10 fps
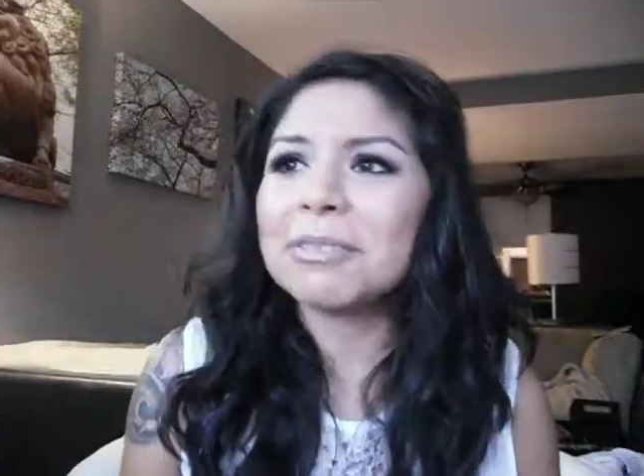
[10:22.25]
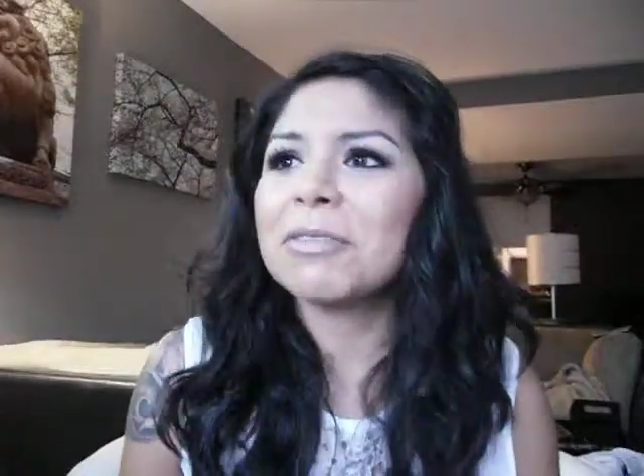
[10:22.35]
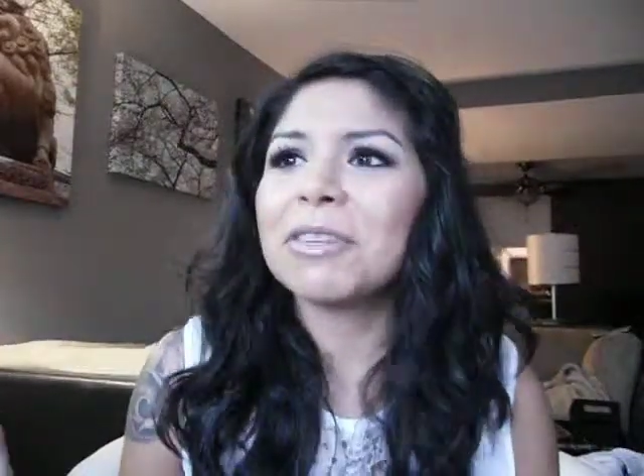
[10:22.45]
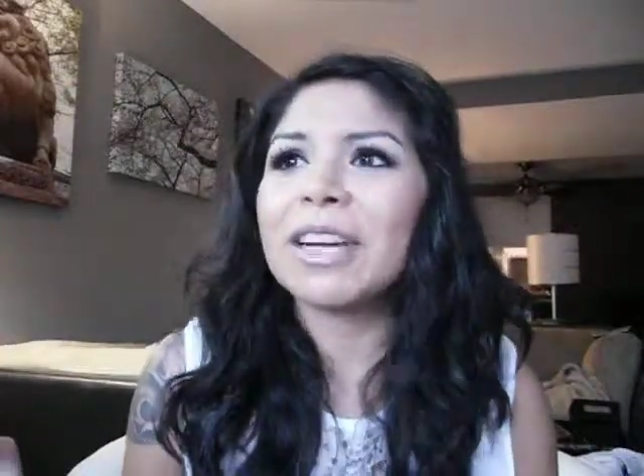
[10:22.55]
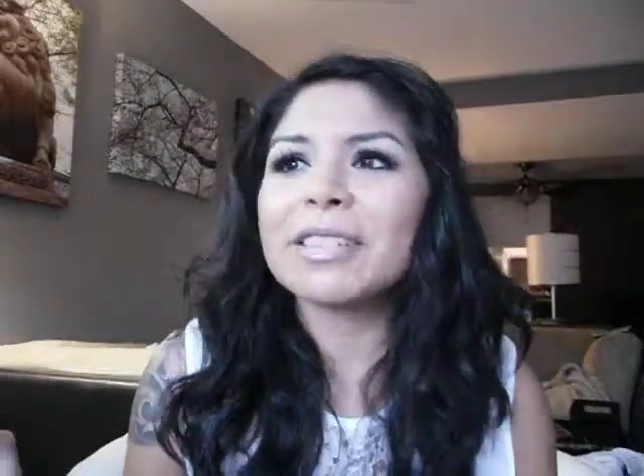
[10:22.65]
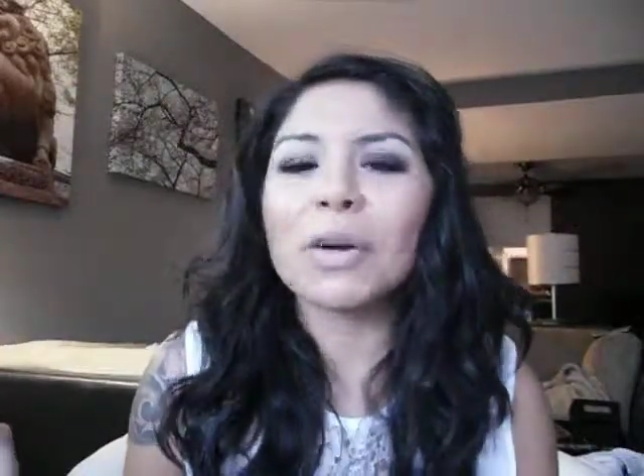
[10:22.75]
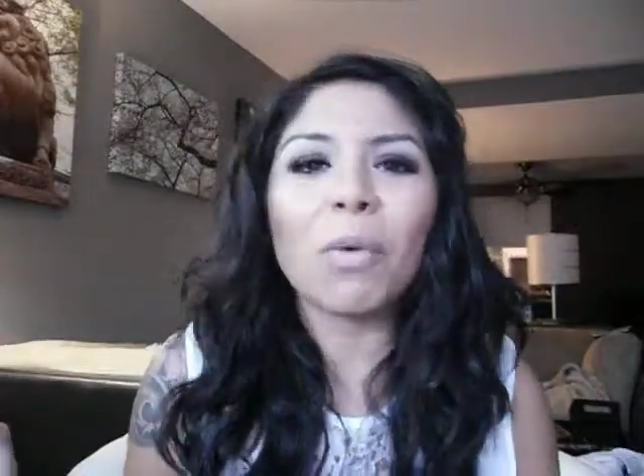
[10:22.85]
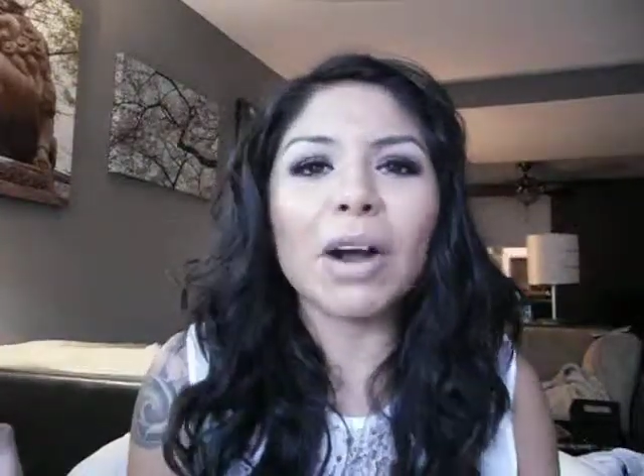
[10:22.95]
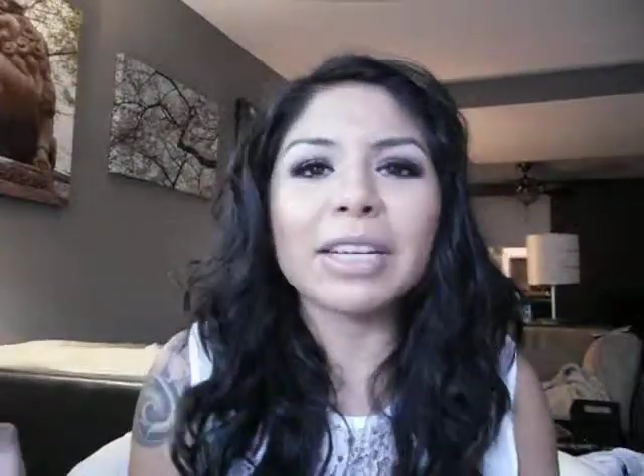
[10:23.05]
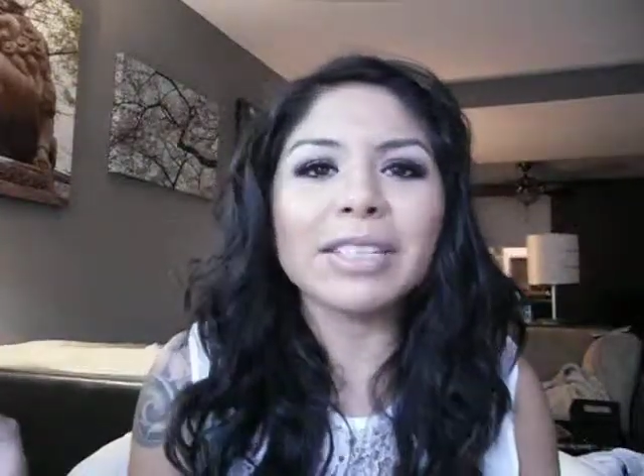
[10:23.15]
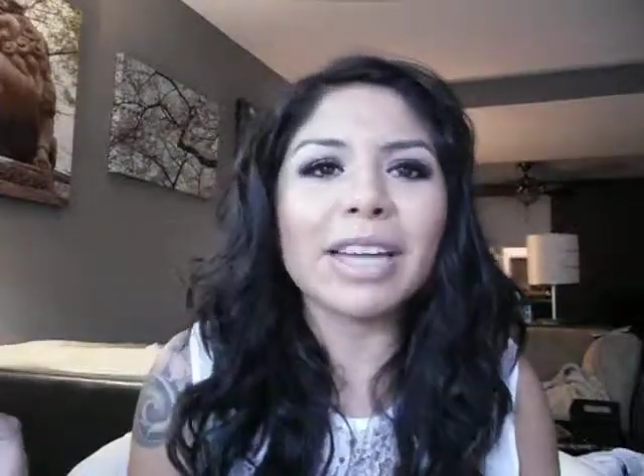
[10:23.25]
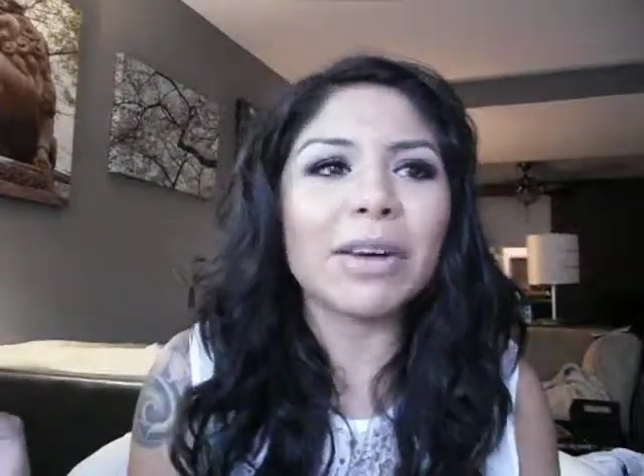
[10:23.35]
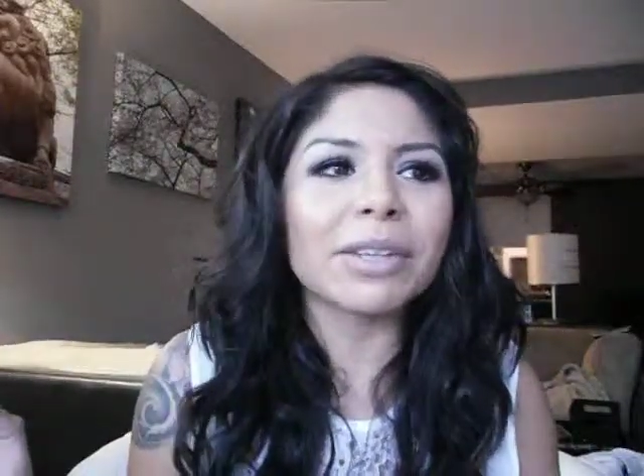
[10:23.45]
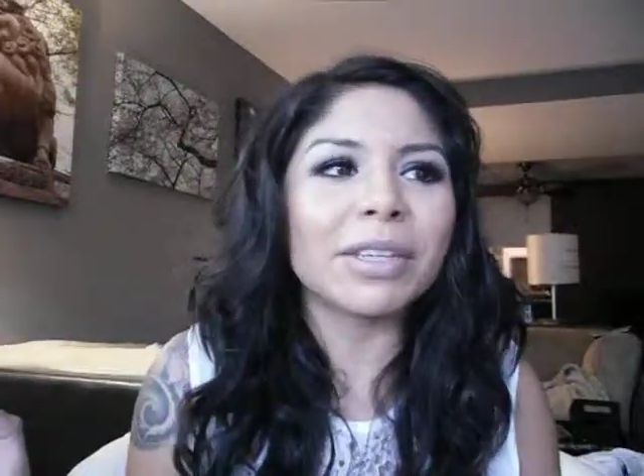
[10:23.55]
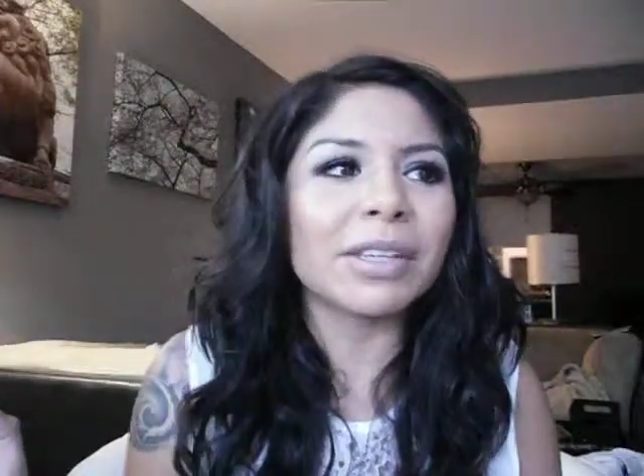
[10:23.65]
If you guys are walking
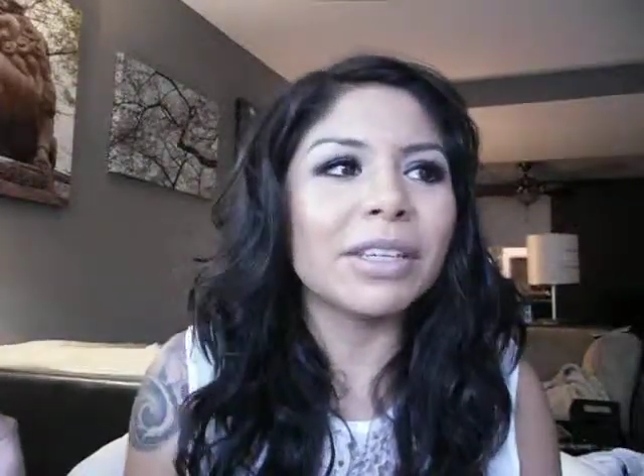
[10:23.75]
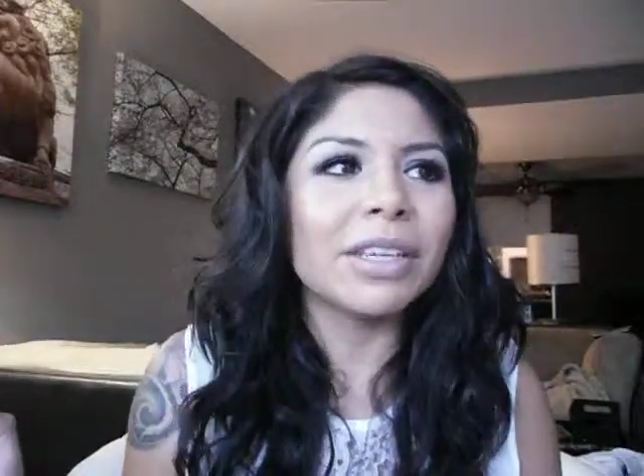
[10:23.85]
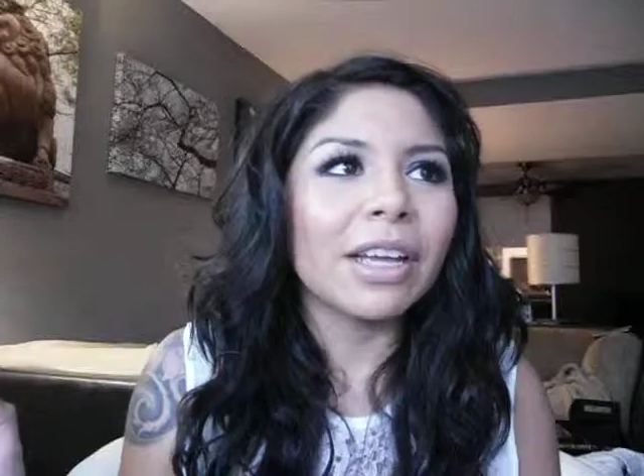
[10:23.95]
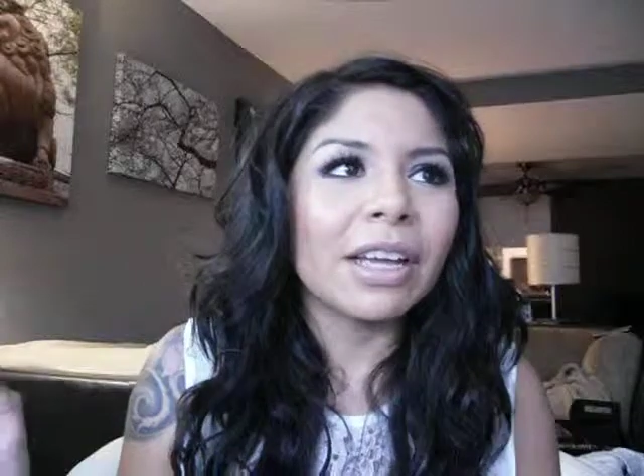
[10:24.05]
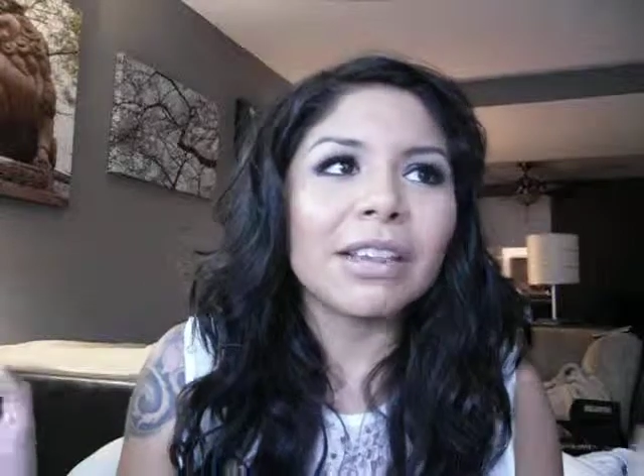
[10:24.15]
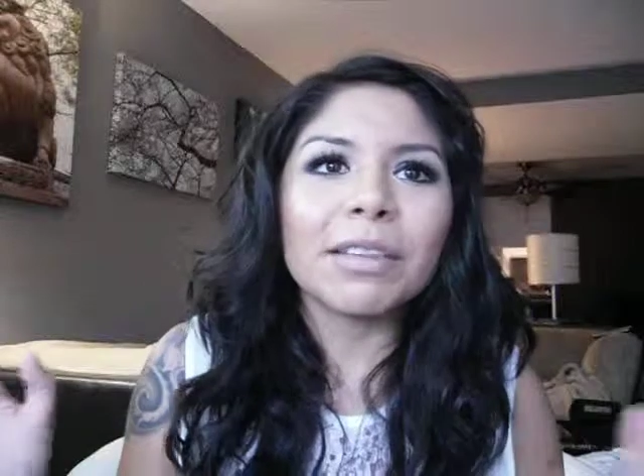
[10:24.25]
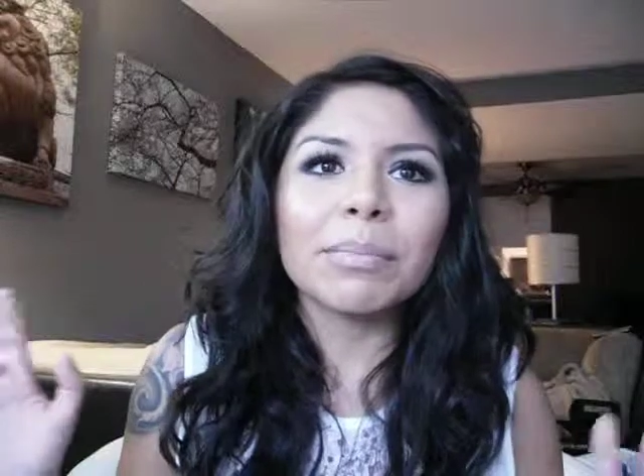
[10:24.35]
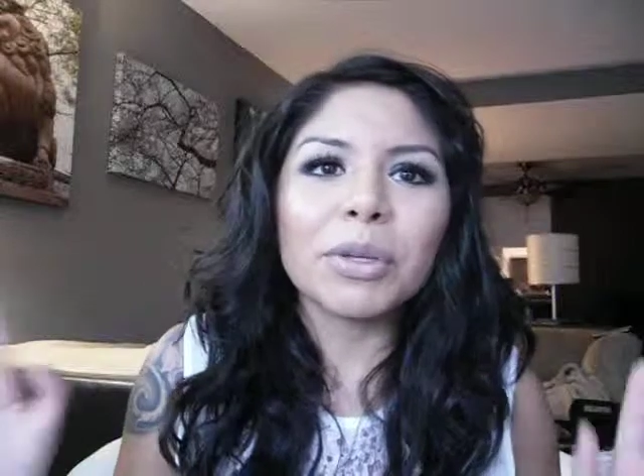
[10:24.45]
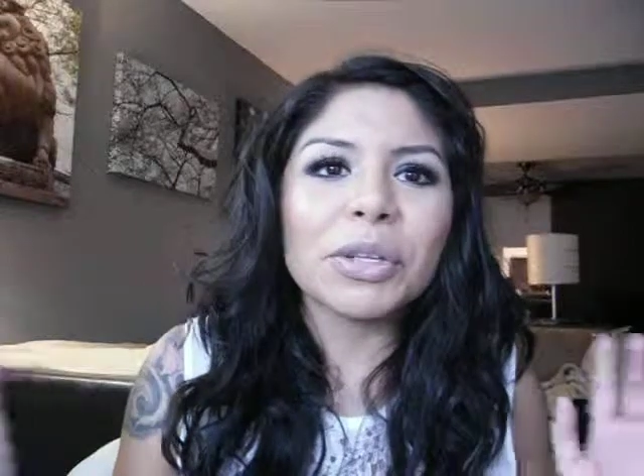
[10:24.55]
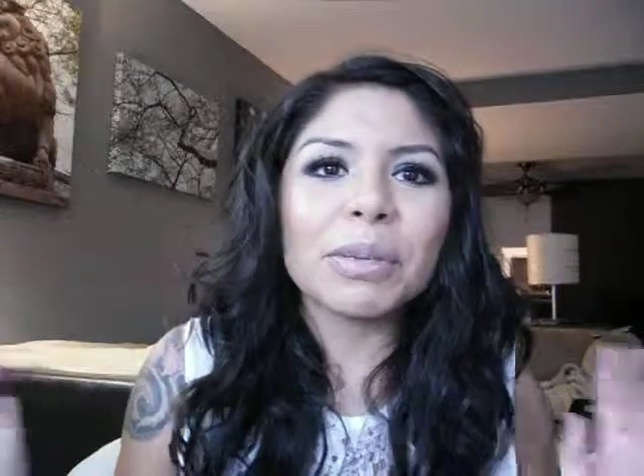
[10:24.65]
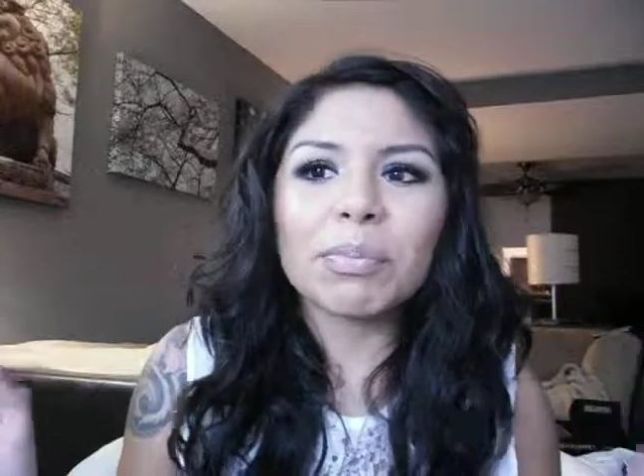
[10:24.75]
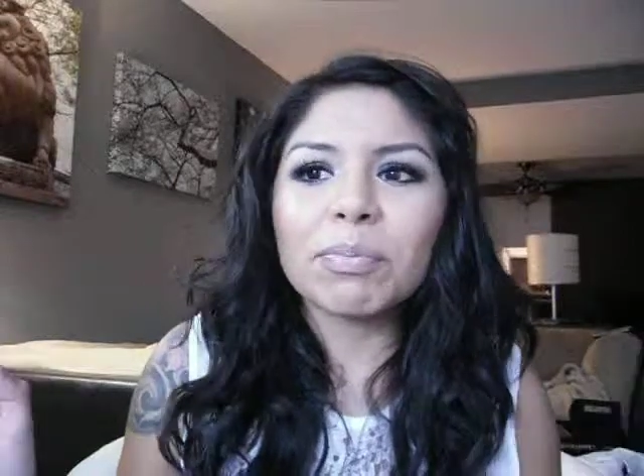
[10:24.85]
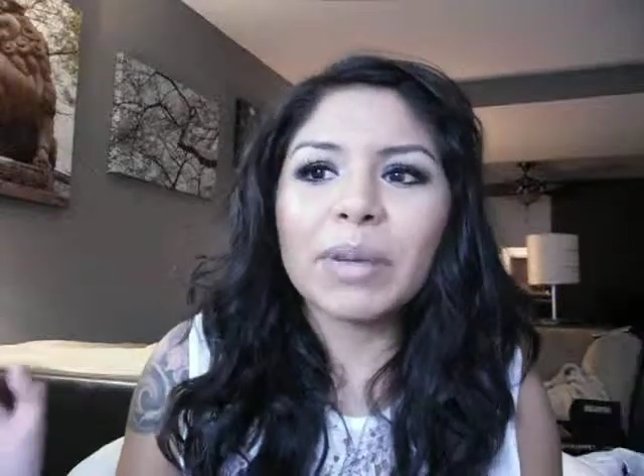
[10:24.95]
down the beauty